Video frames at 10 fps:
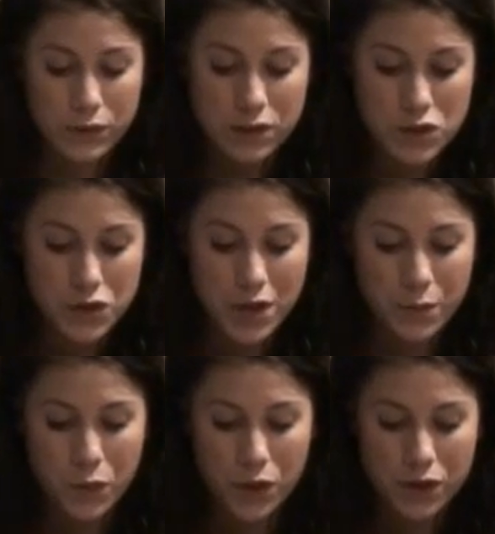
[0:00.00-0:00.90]
was a
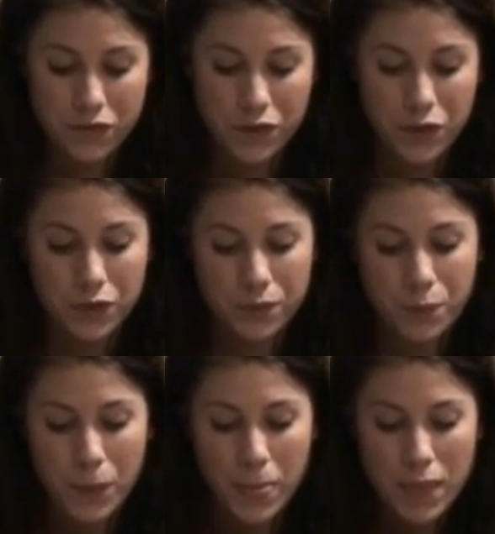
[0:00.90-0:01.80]
turning point for
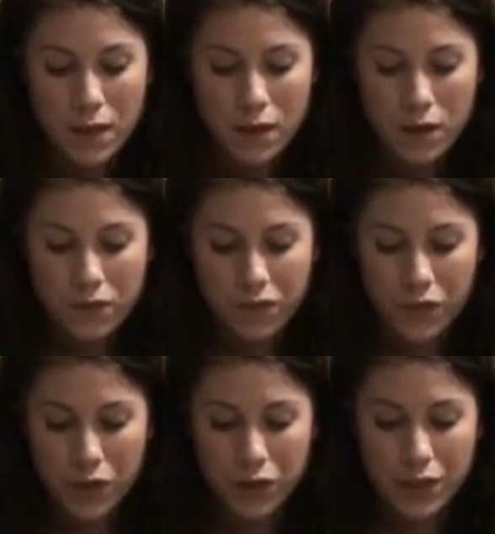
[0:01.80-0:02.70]

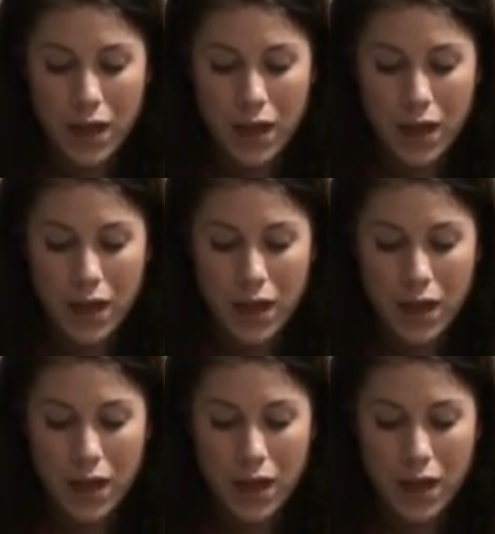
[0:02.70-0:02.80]
her